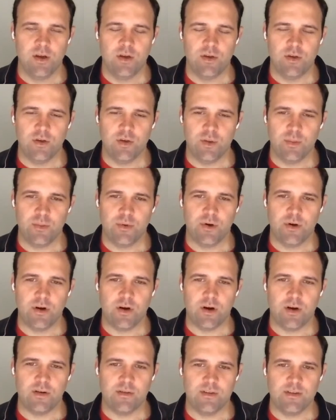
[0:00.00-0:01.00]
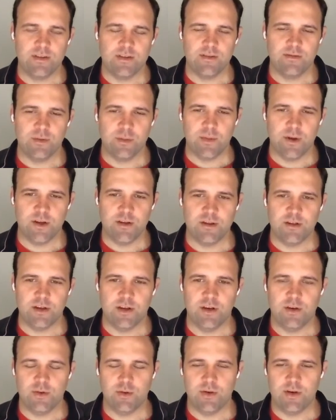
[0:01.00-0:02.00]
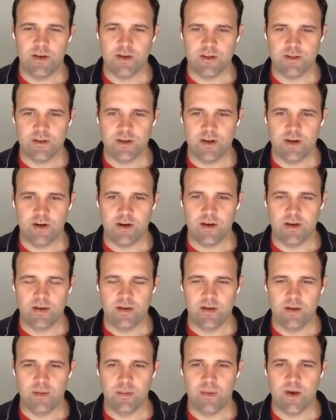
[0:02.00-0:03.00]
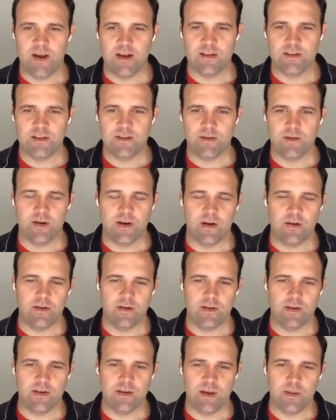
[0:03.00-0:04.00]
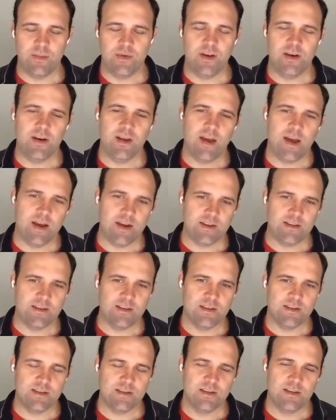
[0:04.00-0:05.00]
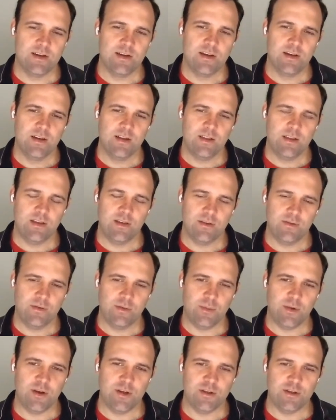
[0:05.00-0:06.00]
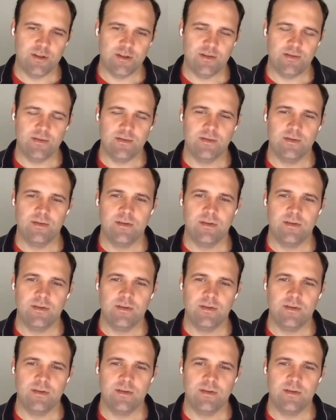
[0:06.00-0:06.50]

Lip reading: You could put all this information into a dictionary and pass it around, attempting to access the information